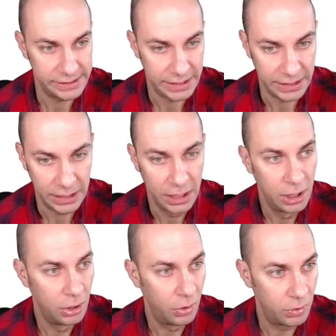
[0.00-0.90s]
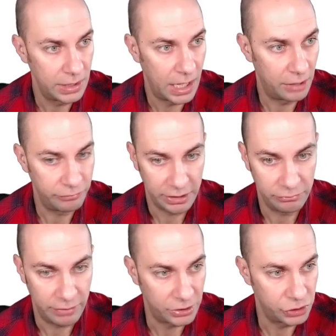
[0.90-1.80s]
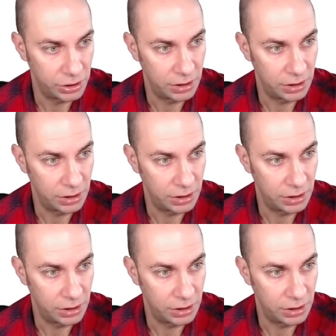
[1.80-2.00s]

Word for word: E on our regression